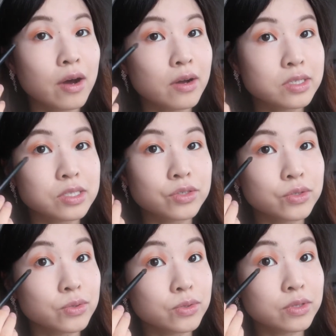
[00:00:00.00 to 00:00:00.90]

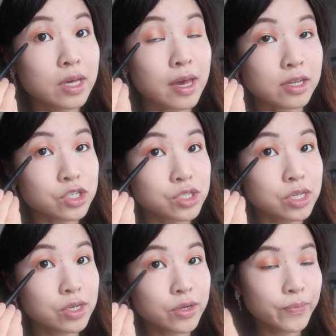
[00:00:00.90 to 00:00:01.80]
onto the edge
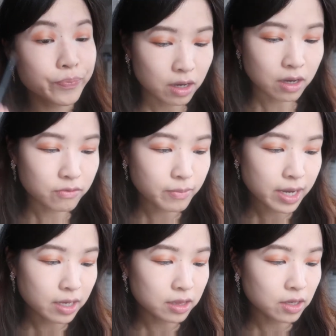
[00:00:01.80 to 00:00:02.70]
here of
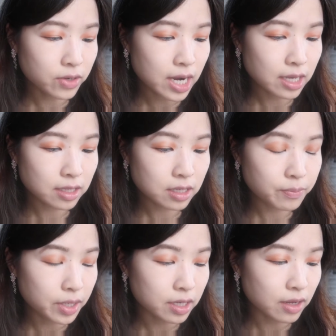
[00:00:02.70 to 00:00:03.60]
my lower eyelid,
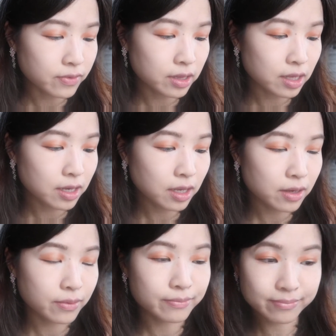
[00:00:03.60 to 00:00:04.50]
but I feel like